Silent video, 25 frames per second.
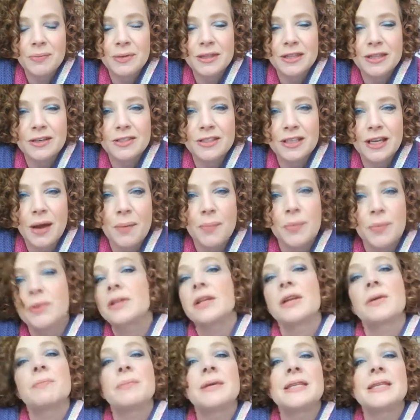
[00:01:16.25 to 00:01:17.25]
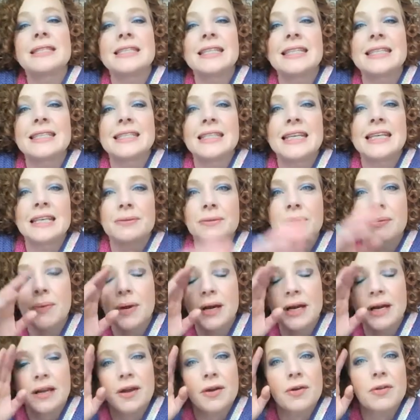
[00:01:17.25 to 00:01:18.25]
But there's a couple little business things we
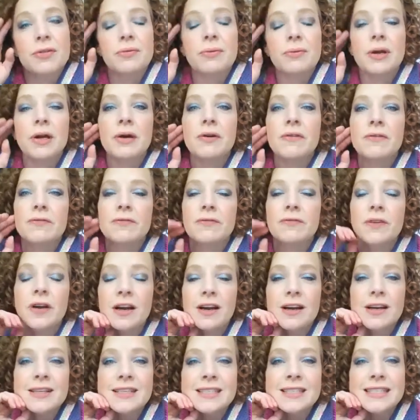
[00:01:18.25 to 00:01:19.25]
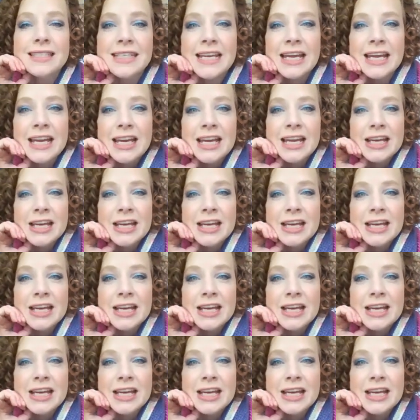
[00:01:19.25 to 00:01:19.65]
want to go through first.